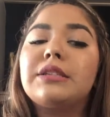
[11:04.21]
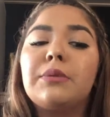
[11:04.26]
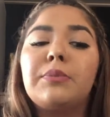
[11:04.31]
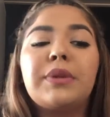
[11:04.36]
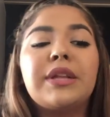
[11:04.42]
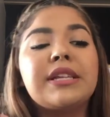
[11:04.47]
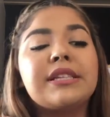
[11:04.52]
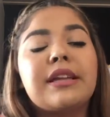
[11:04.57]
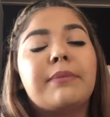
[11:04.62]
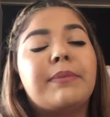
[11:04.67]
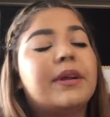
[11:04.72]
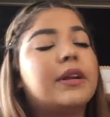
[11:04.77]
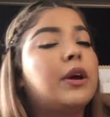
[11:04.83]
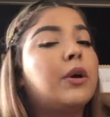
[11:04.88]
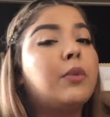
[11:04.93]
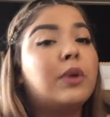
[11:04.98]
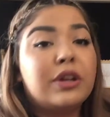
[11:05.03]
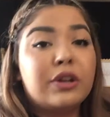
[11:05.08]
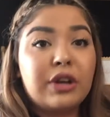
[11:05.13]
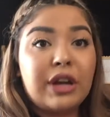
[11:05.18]
So please let me
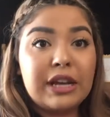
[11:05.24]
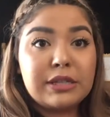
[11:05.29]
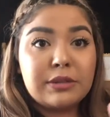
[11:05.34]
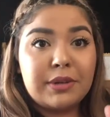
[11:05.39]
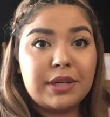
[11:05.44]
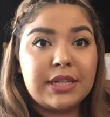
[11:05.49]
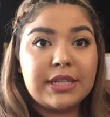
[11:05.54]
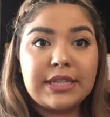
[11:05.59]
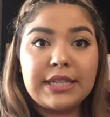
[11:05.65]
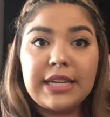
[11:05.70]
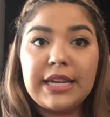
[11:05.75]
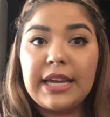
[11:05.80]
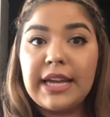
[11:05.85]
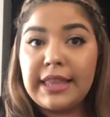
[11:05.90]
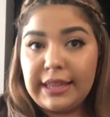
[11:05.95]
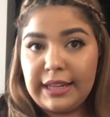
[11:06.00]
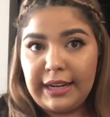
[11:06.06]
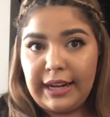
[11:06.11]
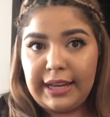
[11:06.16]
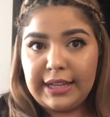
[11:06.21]
know what you guys want to see
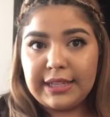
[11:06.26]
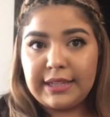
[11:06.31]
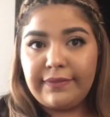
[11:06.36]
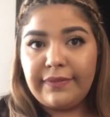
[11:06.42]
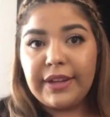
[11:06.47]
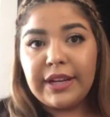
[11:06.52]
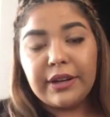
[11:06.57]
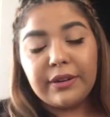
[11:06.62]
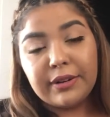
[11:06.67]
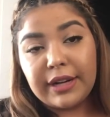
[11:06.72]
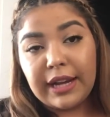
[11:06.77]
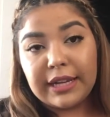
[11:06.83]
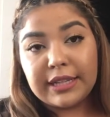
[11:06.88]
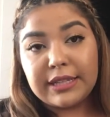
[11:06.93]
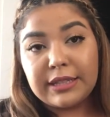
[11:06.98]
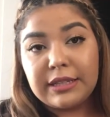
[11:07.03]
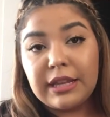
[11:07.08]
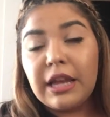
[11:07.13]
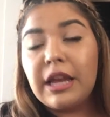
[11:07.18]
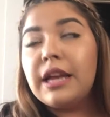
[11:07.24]
in the next video
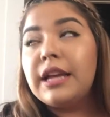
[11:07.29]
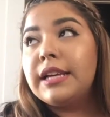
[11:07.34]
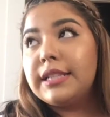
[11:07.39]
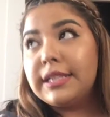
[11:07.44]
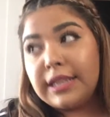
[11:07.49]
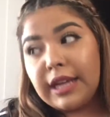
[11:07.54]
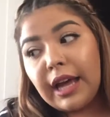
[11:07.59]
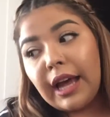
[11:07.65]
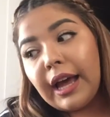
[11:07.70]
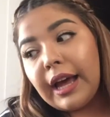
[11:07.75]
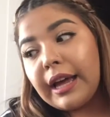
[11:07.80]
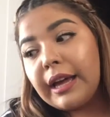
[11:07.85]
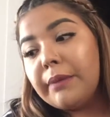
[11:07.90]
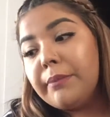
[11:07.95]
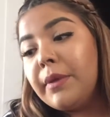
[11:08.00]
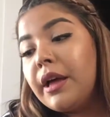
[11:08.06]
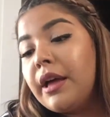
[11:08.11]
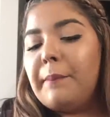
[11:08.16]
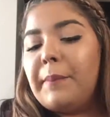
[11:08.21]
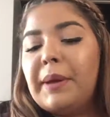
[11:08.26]
next
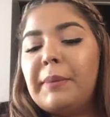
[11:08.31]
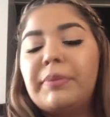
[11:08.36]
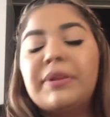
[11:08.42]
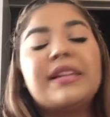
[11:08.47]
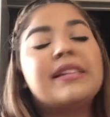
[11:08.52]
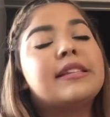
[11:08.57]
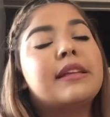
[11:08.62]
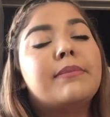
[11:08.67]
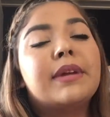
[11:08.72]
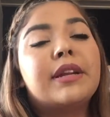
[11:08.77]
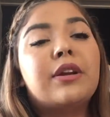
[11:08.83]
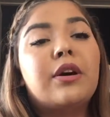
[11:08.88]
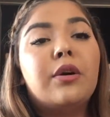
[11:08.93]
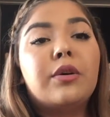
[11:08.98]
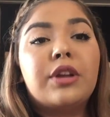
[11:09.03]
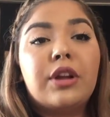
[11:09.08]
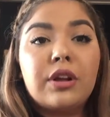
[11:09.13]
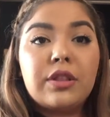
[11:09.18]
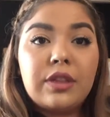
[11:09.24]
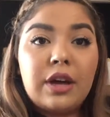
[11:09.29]
time, but please let me know
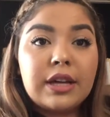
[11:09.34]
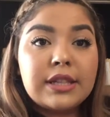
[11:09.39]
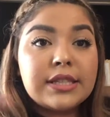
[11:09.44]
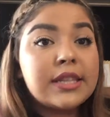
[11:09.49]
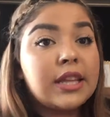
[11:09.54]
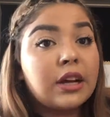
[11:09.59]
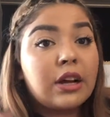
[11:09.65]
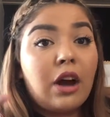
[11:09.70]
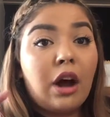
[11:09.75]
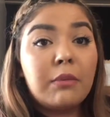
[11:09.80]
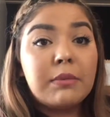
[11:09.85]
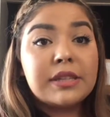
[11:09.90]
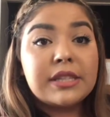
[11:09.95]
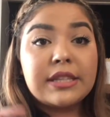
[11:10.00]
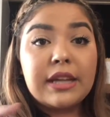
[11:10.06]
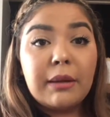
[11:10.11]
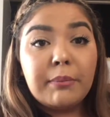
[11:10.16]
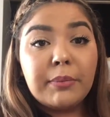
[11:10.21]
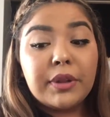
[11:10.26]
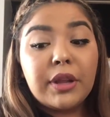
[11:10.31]
your thoughts in the comments
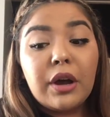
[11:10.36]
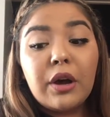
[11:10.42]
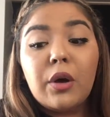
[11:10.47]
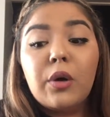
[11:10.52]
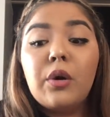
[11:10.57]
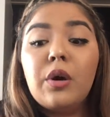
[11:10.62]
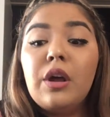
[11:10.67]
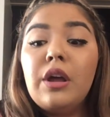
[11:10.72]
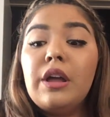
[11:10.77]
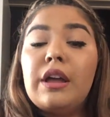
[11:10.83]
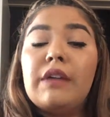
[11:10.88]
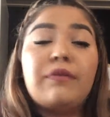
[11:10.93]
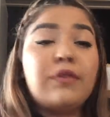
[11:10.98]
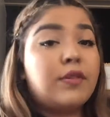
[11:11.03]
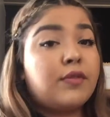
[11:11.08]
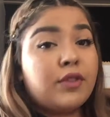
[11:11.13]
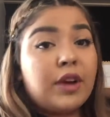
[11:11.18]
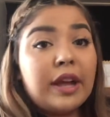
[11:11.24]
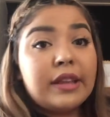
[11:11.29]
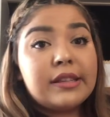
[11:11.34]
down below. If
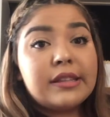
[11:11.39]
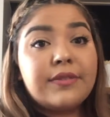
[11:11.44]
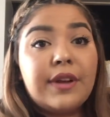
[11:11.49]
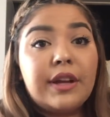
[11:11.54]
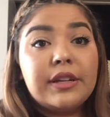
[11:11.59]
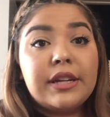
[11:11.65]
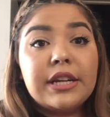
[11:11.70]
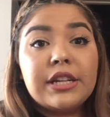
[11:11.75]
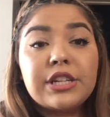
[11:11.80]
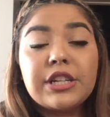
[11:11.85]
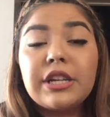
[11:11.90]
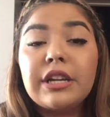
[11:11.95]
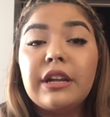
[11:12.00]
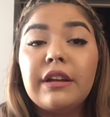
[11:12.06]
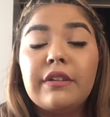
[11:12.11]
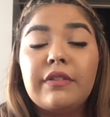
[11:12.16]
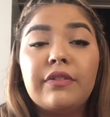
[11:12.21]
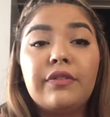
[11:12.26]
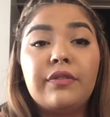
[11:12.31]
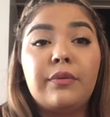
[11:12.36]
you've tried this foundation,
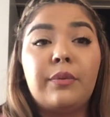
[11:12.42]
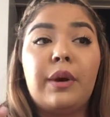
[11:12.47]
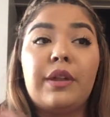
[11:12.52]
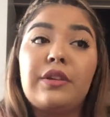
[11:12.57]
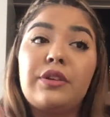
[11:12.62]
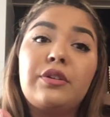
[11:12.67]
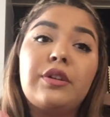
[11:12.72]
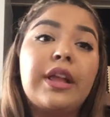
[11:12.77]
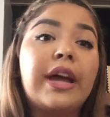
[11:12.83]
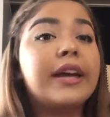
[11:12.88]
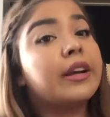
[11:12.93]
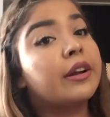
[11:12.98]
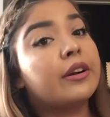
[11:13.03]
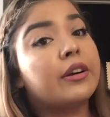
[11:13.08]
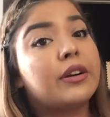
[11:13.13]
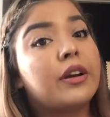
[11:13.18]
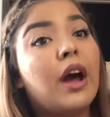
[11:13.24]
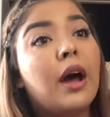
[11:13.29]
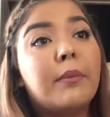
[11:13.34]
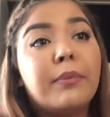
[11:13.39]
if whether you like it
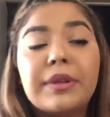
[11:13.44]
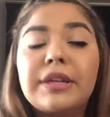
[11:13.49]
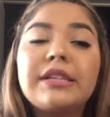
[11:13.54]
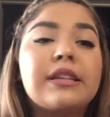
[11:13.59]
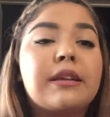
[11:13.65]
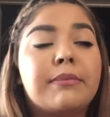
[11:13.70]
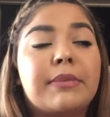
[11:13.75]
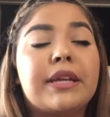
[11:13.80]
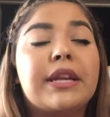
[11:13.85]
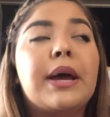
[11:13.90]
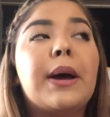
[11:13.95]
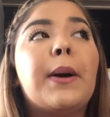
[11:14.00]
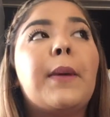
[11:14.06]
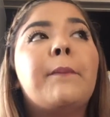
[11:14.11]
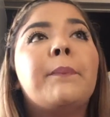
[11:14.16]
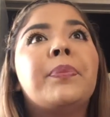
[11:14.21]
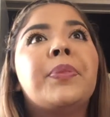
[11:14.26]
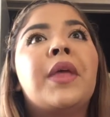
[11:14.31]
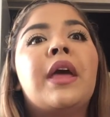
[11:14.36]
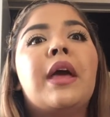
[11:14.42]
or not, please let me
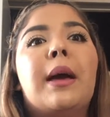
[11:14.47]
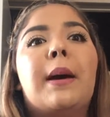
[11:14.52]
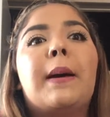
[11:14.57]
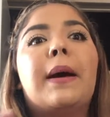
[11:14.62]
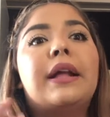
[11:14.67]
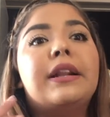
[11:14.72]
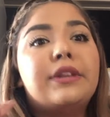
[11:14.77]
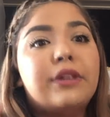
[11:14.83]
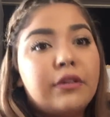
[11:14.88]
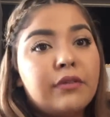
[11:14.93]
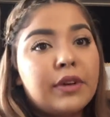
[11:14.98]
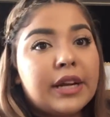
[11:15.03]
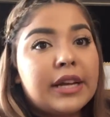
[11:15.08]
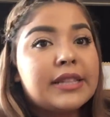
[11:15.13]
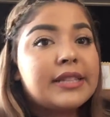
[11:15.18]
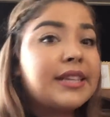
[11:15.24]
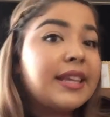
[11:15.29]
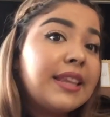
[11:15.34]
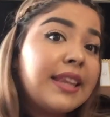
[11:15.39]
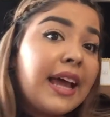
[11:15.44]
know. And don't
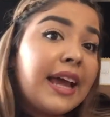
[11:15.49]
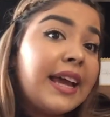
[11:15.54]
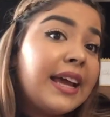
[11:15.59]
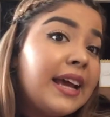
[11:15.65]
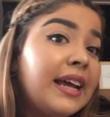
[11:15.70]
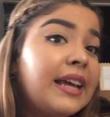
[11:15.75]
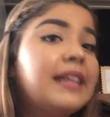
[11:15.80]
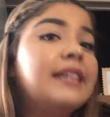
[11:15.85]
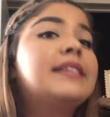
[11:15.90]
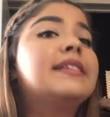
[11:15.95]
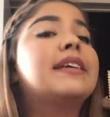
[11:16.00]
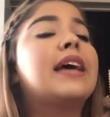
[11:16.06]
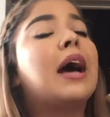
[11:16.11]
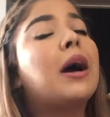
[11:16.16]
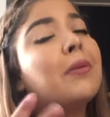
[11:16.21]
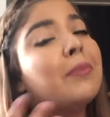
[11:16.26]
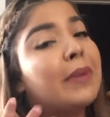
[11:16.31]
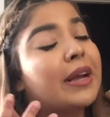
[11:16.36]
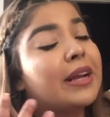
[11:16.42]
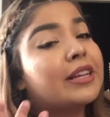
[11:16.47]
forget to like to
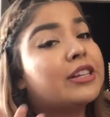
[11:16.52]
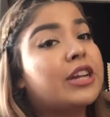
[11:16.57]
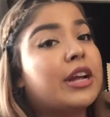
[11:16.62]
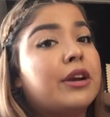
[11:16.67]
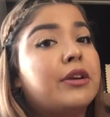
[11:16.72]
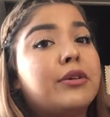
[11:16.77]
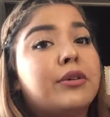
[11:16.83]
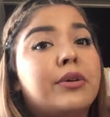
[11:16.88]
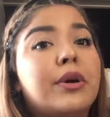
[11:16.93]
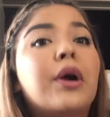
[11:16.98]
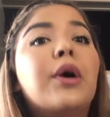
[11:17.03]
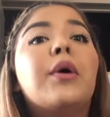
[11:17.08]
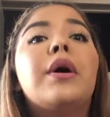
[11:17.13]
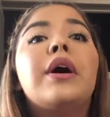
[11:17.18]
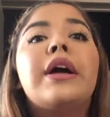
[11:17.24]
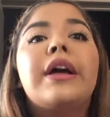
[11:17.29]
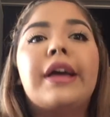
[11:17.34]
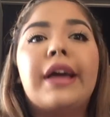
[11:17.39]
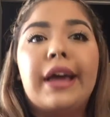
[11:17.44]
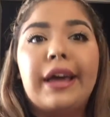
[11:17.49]
help my channel grow,
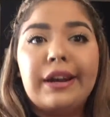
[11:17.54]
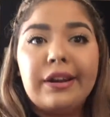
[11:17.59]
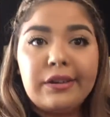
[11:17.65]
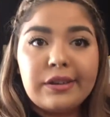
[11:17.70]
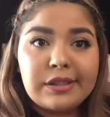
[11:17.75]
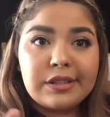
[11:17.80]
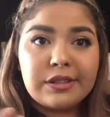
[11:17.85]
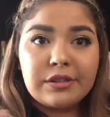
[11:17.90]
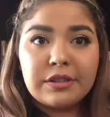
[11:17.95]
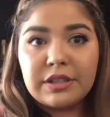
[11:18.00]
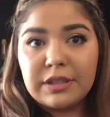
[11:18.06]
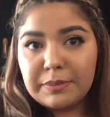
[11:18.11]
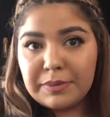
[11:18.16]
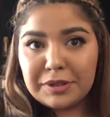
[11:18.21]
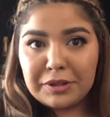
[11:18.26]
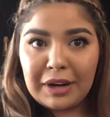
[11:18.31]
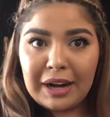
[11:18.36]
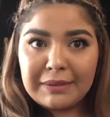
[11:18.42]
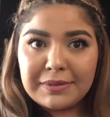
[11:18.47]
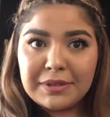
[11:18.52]
and also
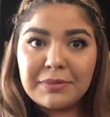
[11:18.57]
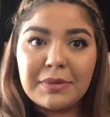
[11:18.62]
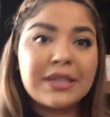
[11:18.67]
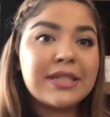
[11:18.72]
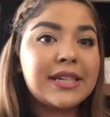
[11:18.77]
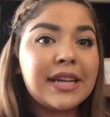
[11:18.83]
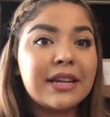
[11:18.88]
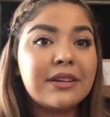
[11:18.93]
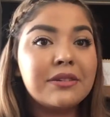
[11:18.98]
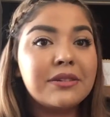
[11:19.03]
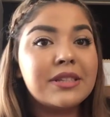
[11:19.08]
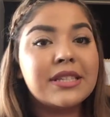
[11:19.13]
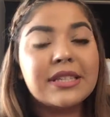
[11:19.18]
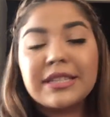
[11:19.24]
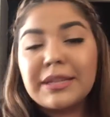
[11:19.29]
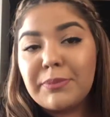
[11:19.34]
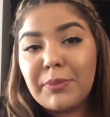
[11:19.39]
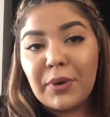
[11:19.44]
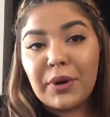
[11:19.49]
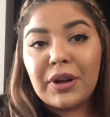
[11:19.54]
subscribe to my channel to
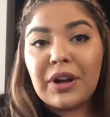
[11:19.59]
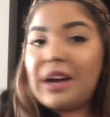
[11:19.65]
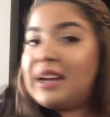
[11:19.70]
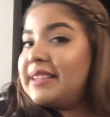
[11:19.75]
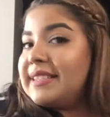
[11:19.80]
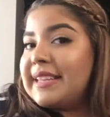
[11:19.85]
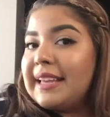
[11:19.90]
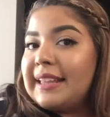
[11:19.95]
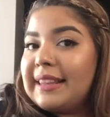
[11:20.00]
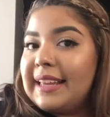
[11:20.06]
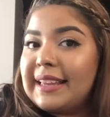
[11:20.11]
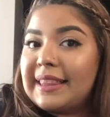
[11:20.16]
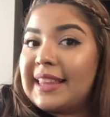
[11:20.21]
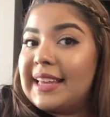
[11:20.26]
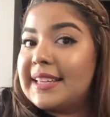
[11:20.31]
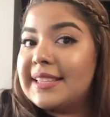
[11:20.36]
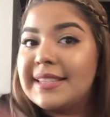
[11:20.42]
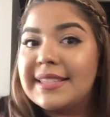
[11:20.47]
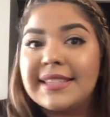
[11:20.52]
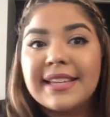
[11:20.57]
see more content like
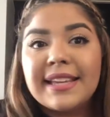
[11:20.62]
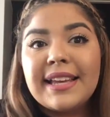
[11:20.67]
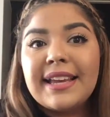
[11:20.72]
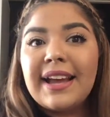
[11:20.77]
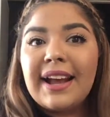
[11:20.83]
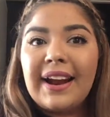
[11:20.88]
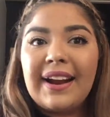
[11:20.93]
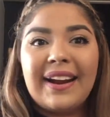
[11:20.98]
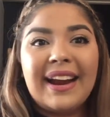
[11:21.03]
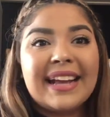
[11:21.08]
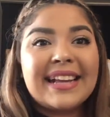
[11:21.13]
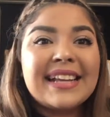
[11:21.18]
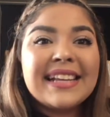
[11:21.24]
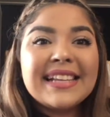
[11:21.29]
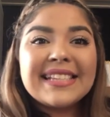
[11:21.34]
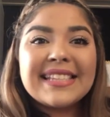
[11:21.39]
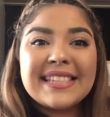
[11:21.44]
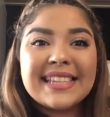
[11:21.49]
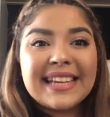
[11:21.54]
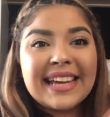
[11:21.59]
this. All right,
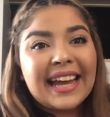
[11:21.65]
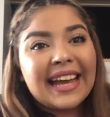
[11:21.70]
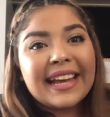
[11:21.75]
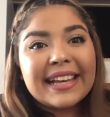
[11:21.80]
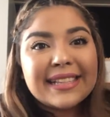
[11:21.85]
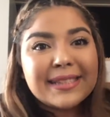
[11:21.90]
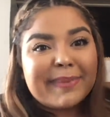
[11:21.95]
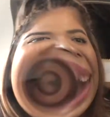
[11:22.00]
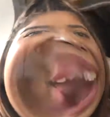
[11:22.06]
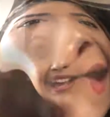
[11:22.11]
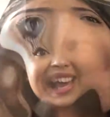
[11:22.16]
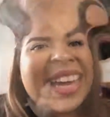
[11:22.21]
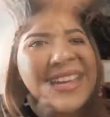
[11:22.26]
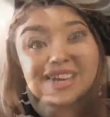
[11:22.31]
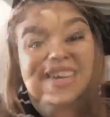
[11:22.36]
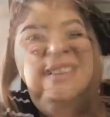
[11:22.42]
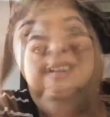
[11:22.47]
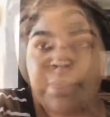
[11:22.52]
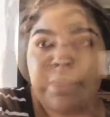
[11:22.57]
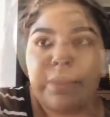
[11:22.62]
see you guys.
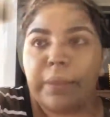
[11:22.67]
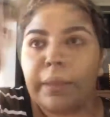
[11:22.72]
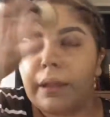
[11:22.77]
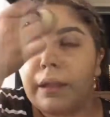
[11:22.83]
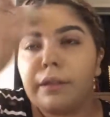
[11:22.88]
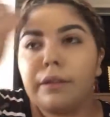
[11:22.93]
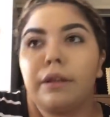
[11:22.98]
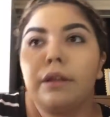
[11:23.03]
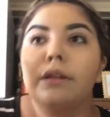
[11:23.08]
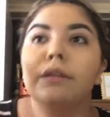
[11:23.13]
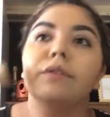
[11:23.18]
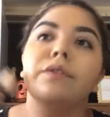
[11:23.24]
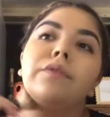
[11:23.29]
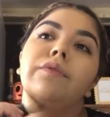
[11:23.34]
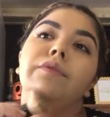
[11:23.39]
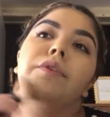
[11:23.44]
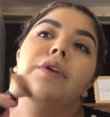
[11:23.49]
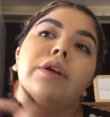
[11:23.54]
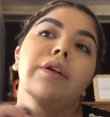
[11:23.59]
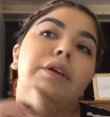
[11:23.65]
Bye. Yeah, that is
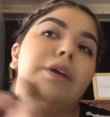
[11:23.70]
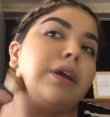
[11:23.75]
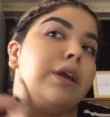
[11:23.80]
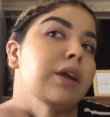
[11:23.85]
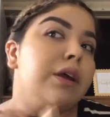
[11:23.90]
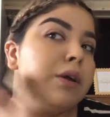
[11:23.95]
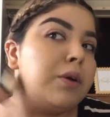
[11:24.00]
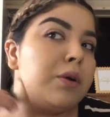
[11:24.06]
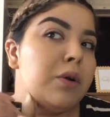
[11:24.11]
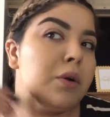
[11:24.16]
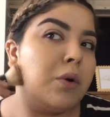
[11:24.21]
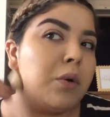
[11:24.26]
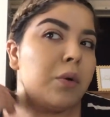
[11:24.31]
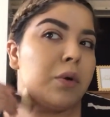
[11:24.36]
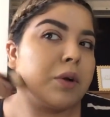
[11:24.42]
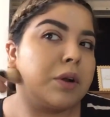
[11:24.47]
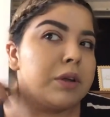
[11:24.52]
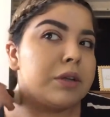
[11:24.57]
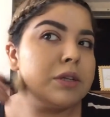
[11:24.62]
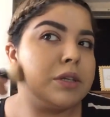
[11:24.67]
very
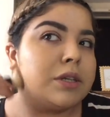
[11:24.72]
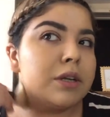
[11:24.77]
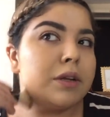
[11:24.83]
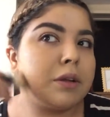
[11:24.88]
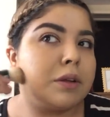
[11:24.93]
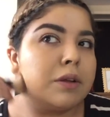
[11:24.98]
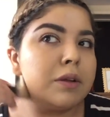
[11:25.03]
orange.